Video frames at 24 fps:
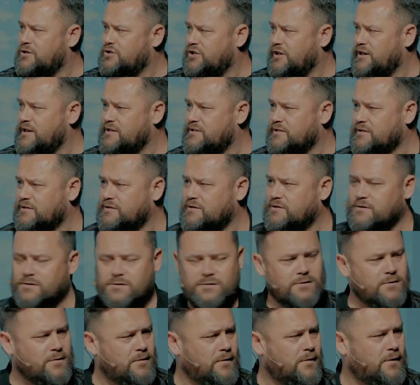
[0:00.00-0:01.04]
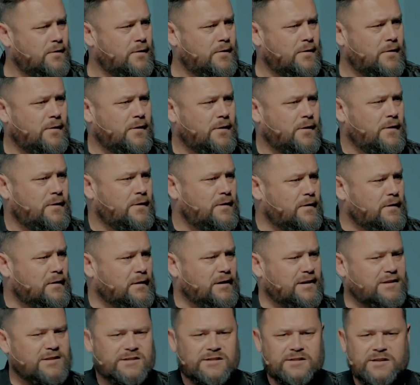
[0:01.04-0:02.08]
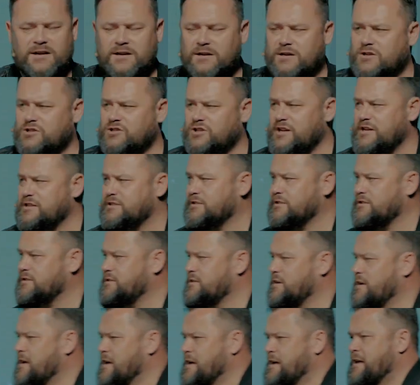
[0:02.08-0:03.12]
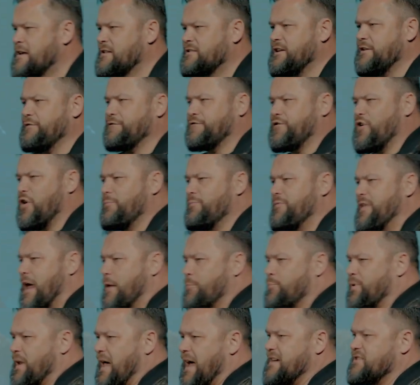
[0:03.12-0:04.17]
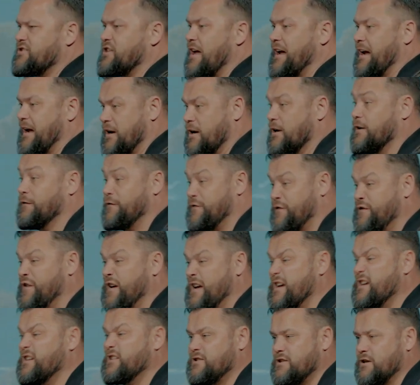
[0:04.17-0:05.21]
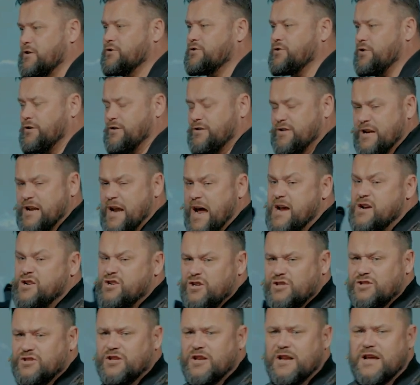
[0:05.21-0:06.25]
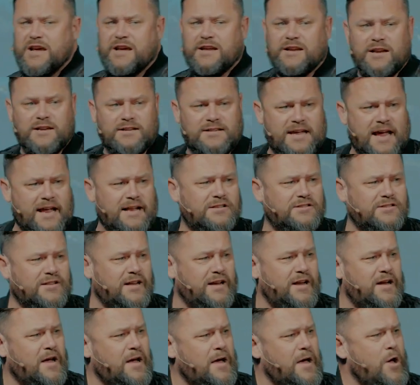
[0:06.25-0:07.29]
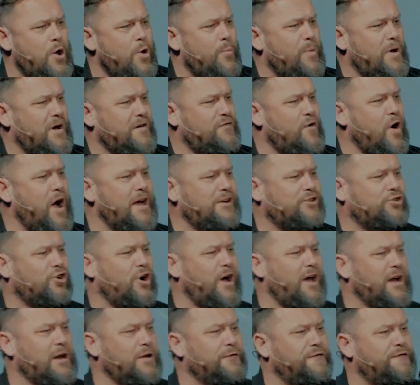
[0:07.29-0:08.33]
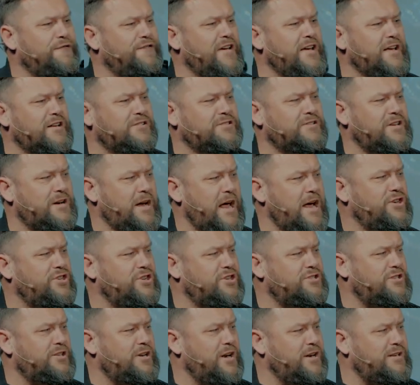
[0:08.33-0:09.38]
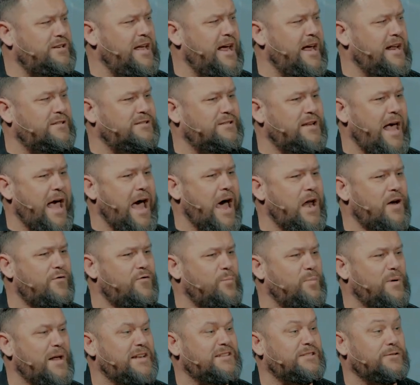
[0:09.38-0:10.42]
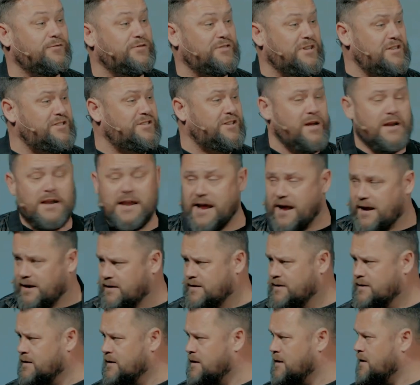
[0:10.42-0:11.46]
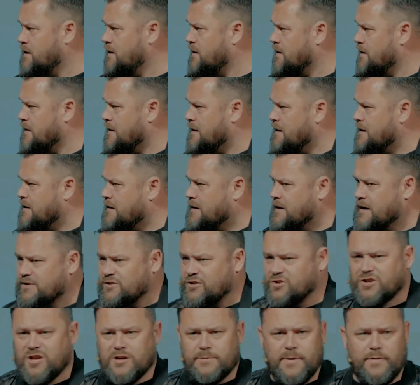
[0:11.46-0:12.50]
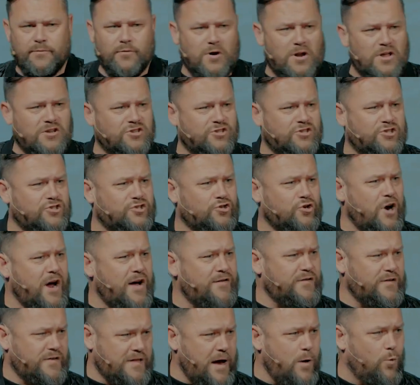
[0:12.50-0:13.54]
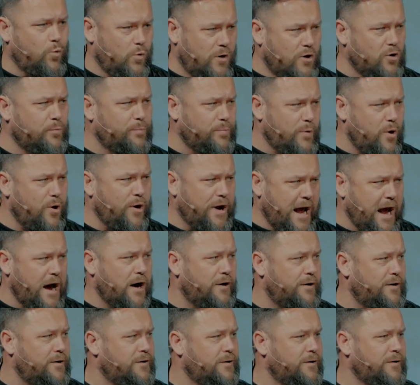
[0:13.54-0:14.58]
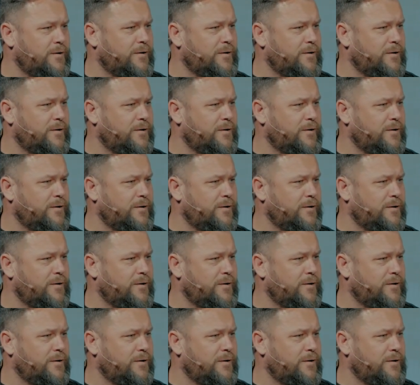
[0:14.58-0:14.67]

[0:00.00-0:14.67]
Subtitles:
at Jesus, listening to Jesus. See, from that place, I can live fierce and tenaciously and intensely. But if I try and live fierce, tenacious, and intense out of a place of disconnect, it's just going to be religious striving that will burn out.